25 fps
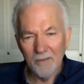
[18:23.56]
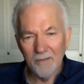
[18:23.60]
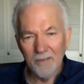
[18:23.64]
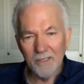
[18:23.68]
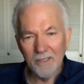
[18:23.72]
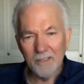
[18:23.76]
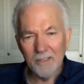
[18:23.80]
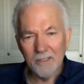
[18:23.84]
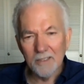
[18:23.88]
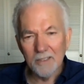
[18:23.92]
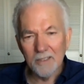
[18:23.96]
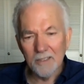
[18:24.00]

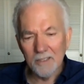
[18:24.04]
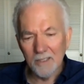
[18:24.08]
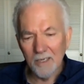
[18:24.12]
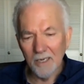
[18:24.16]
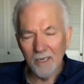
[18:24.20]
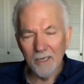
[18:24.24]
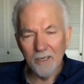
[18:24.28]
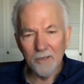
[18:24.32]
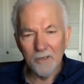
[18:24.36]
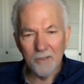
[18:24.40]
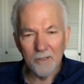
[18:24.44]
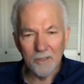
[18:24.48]
And that's a
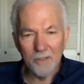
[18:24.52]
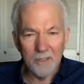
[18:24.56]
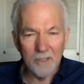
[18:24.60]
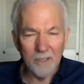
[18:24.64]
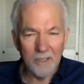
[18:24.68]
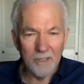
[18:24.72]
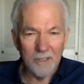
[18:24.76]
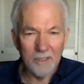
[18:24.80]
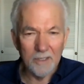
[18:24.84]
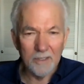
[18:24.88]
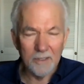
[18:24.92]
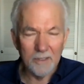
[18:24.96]

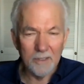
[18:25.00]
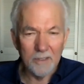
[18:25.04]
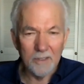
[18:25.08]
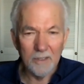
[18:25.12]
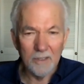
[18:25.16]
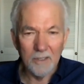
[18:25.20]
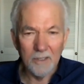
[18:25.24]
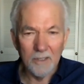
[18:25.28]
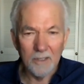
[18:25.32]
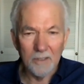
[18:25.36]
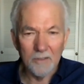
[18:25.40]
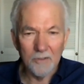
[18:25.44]

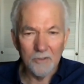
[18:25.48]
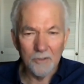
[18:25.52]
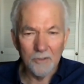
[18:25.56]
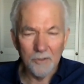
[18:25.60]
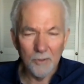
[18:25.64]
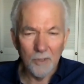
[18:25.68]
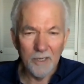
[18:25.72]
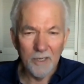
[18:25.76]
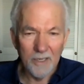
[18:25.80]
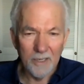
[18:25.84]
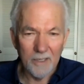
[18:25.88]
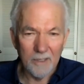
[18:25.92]
standard
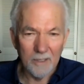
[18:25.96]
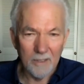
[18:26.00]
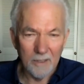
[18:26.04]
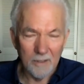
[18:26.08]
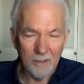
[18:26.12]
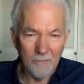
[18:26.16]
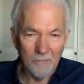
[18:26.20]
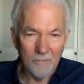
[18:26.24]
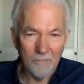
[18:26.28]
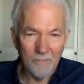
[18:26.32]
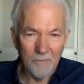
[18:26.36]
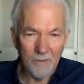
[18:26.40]

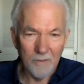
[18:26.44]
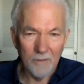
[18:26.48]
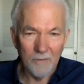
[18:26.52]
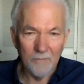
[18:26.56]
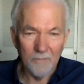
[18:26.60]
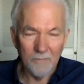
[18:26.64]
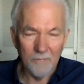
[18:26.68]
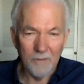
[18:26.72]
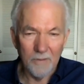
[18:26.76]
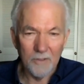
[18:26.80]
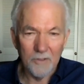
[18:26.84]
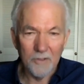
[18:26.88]
trait
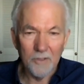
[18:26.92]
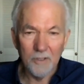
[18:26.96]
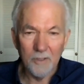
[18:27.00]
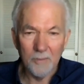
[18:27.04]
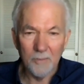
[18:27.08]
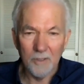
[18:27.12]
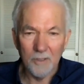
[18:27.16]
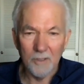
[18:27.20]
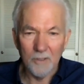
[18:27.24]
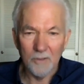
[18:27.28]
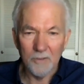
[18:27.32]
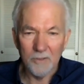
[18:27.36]
of
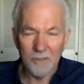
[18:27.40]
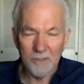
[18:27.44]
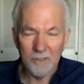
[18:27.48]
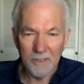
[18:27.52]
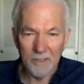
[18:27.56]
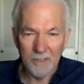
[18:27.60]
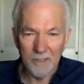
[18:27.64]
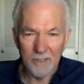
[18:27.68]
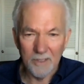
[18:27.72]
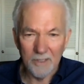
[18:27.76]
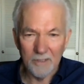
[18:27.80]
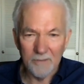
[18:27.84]
terminal
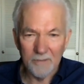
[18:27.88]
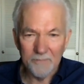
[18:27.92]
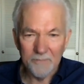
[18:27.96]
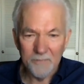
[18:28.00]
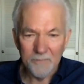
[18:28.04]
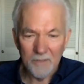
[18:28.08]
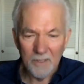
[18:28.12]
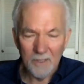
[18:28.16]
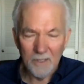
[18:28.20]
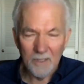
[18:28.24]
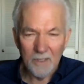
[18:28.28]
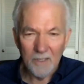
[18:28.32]
lucidity,
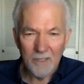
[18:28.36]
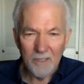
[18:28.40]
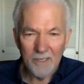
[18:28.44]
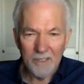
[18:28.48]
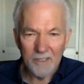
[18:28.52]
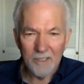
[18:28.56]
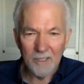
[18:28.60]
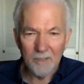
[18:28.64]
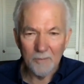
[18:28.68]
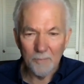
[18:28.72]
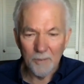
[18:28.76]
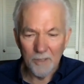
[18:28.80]

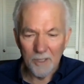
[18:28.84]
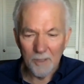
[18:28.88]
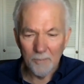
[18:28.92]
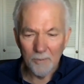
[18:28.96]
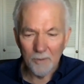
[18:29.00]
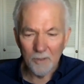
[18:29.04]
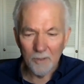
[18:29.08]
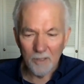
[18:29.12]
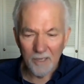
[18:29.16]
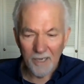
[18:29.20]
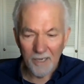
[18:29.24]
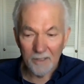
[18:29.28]
is that
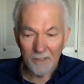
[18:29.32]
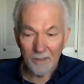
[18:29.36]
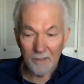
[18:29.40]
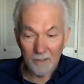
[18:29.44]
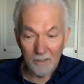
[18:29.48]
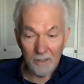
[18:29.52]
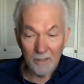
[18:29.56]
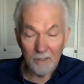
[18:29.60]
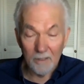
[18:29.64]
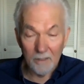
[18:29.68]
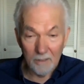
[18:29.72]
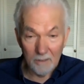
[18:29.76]
people
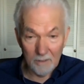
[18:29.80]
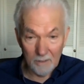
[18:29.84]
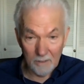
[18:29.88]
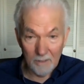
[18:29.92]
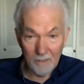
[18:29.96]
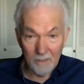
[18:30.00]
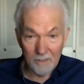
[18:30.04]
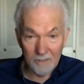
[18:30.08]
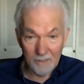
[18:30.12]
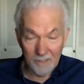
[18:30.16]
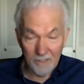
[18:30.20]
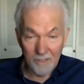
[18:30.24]
at
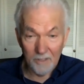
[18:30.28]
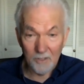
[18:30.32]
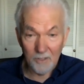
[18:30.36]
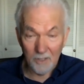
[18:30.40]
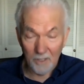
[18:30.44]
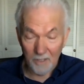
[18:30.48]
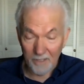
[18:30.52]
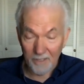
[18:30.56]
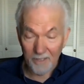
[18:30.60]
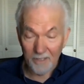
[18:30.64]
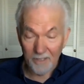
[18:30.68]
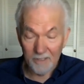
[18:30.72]

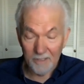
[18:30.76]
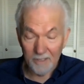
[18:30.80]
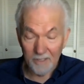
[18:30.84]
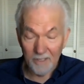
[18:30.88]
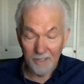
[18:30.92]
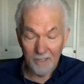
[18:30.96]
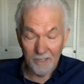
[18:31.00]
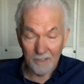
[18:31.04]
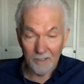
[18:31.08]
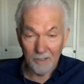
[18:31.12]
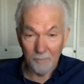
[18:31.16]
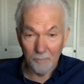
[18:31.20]
essentially, like I
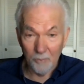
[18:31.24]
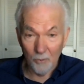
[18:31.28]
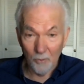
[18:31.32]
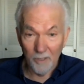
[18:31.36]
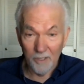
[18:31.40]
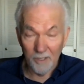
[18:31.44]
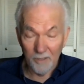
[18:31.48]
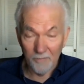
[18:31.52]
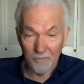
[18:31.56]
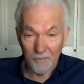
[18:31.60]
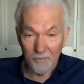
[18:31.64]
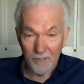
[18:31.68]
said, at the
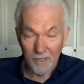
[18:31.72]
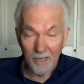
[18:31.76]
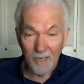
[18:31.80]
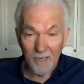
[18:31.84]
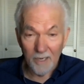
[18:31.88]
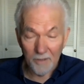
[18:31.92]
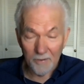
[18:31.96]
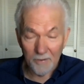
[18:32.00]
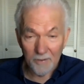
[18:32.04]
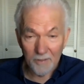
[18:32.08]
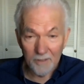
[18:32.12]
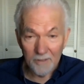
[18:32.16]
point of
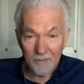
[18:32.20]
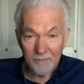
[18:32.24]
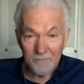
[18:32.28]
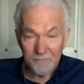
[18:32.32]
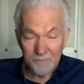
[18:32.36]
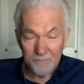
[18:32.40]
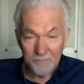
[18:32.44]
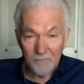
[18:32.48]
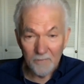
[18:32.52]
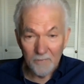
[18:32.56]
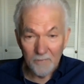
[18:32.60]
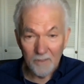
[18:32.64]
death
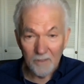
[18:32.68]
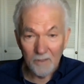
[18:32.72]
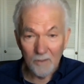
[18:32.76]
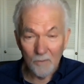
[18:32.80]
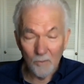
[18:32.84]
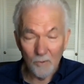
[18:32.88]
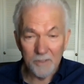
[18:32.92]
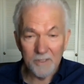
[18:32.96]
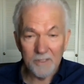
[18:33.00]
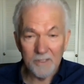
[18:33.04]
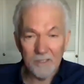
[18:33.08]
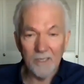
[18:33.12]

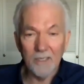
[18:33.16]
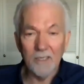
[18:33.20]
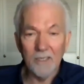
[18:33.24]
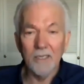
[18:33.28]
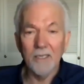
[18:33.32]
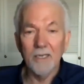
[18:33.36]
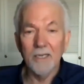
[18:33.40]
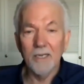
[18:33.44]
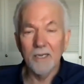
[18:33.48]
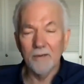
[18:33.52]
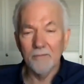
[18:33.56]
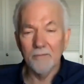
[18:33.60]
will
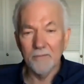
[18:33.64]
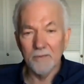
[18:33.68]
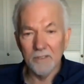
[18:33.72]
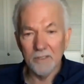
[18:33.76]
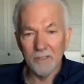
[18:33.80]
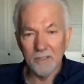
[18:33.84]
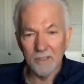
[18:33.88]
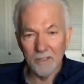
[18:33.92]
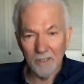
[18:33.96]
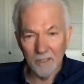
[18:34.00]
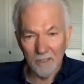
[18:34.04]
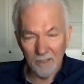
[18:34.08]
suddenly have
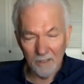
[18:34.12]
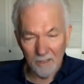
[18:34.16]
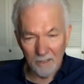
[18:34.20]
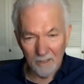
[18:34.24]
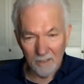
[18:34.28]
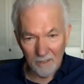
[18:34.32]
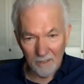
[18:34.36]
this